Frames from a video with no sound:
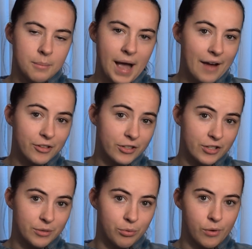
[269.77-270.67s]
After a
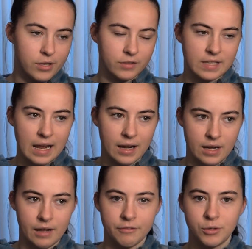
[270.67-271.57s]
certain point, you'll say it
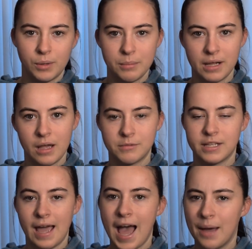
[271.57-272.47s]
enough to where it
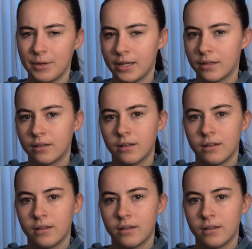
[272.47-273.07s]
becomes a habit.